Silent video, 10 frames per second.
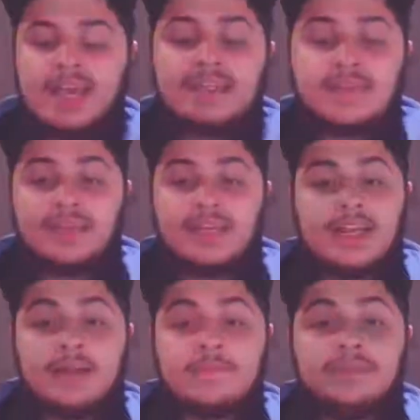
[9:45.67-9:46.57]
as evident
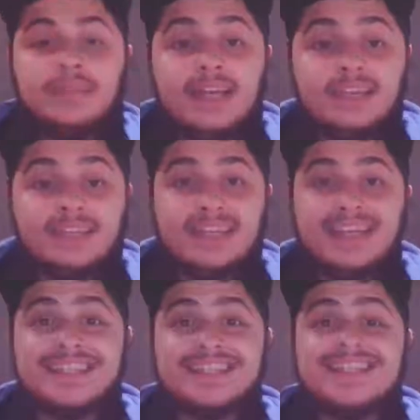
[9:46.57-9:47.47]
here, Plankton
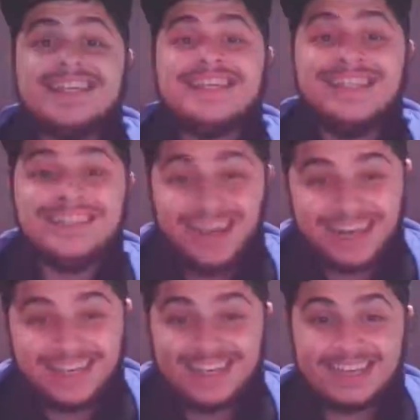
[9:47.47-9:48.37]
is the
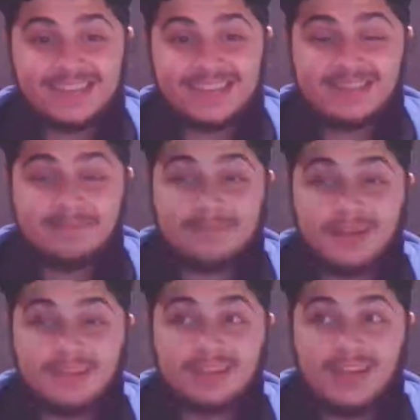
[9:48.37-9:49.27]
naughtiest
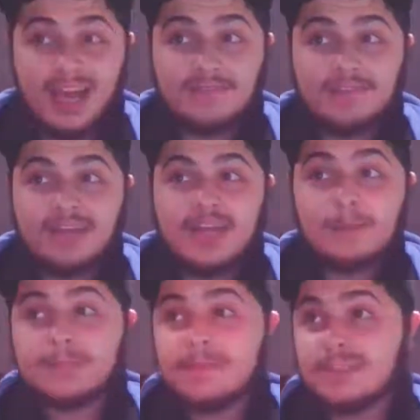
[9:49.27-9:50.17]
person ever.
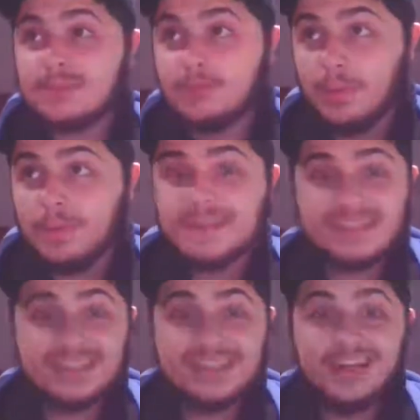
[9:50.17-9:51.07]
I'm surprised Squidward
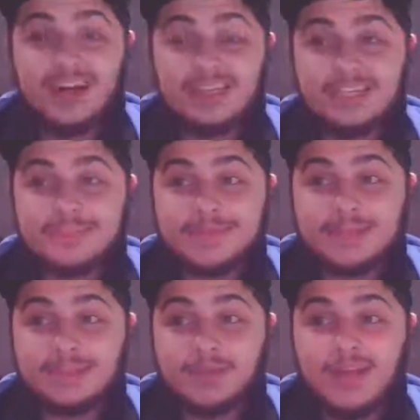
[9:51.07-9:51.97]
isn't the naughtiest
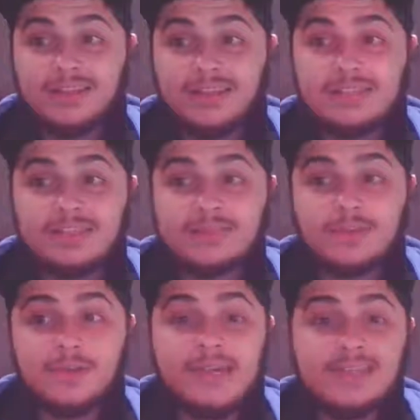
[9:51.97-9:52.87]
because, well, he doesn't
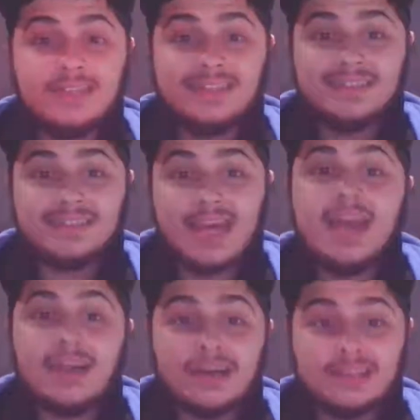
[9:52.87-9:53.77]
quite
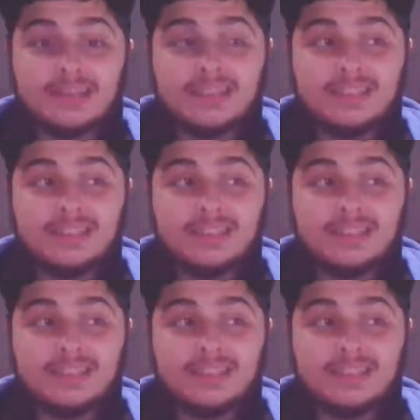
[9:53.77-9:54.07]
care.